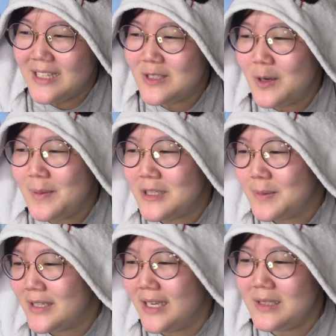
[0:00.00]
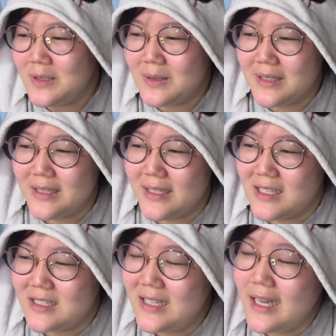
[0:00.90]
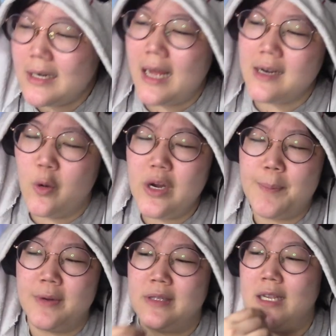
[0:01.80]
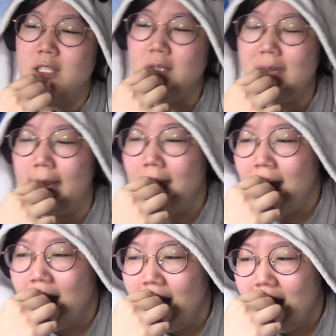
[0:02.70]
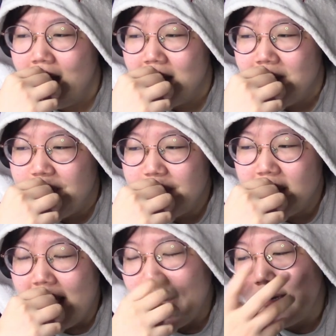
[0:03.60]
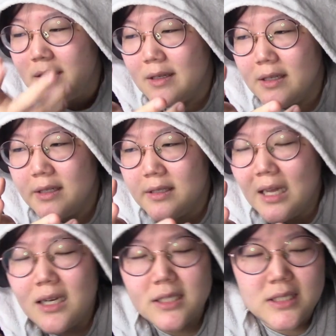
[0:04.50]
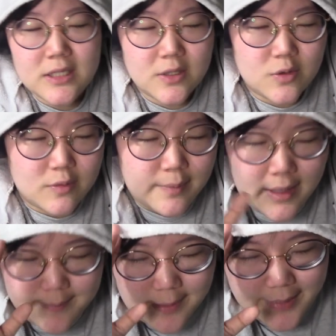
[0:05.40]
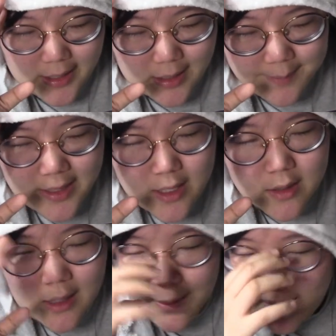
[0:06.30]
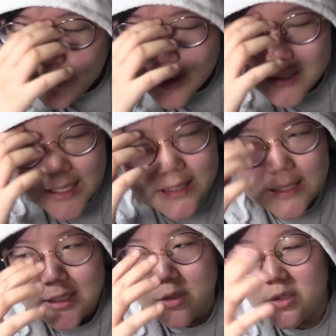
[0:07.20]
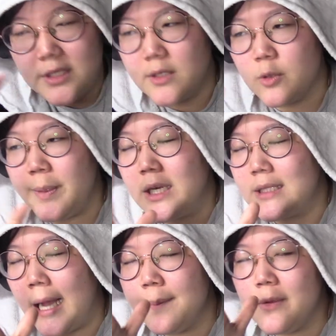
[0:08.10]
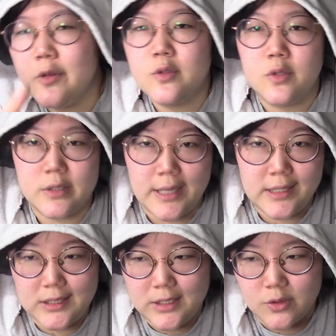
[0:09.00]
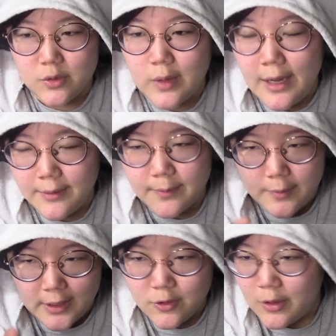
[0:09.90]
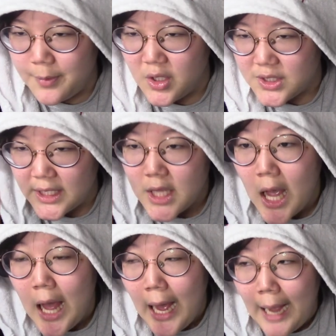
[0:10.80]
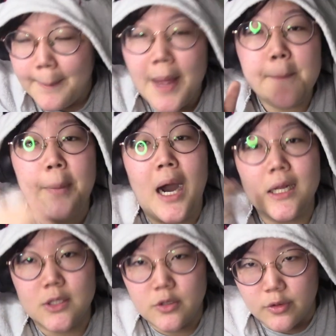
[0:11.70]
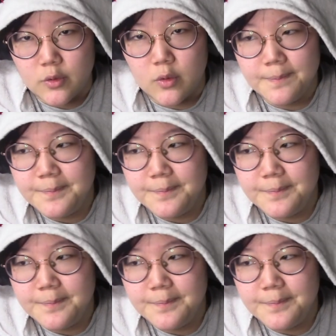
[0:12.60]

so much potential in this. Not only potential, like they're. Not a season 2. My bad. I kept on saying season 2 because I'm used to saying season 2. I do apologize. I meant part 2.